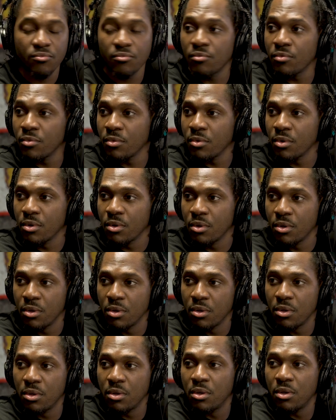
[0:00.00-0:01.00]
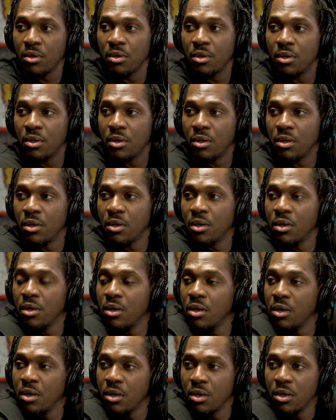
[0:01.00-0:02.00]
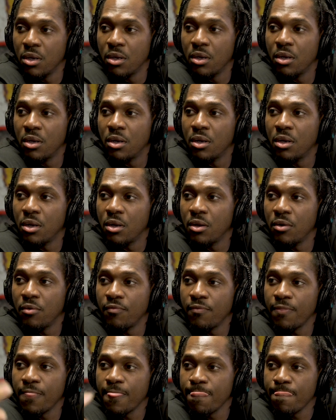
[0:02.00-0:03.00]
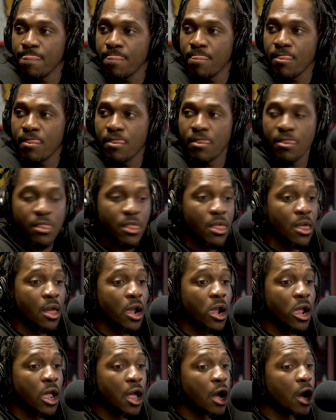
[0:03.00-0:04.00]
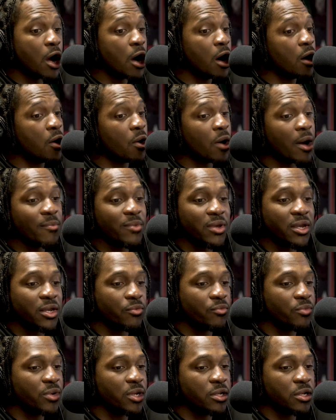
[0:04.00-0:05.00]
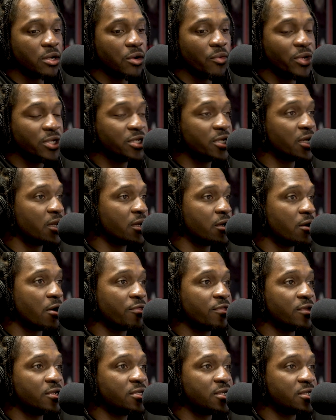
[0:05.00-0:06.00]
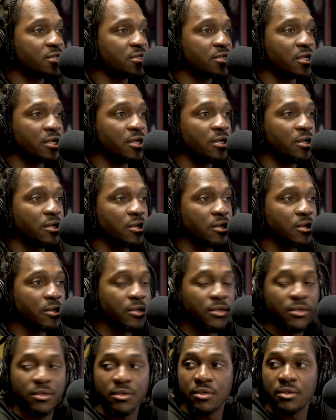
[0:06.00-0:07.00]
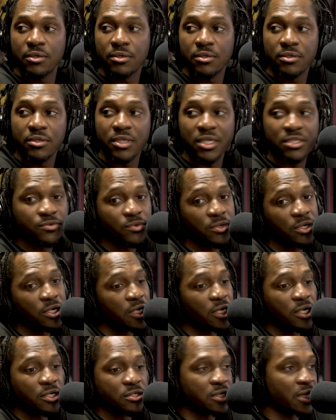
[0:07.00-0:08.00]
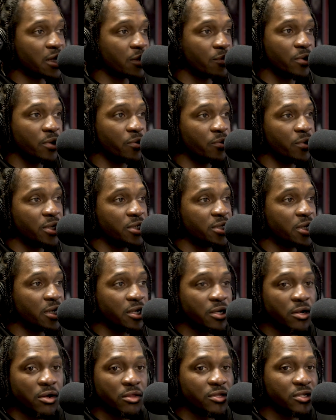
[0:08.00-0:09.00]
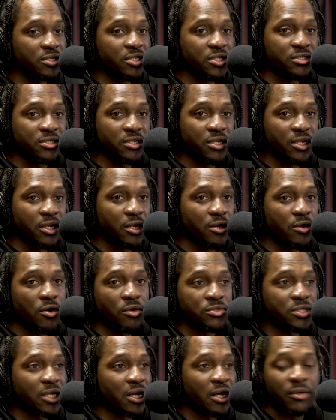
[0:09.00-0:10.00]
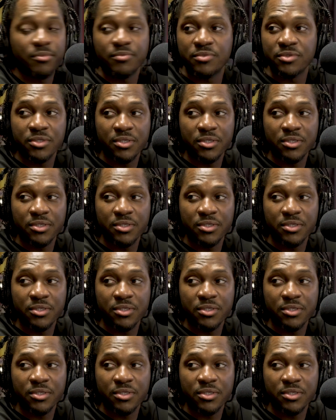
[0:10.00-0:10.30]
not just people. Yeah, not just a bathroom that looks similar or something? Oh, I mean, we deal in authenticity. Okay. That's what it is. Like we deal in authenticity at all times.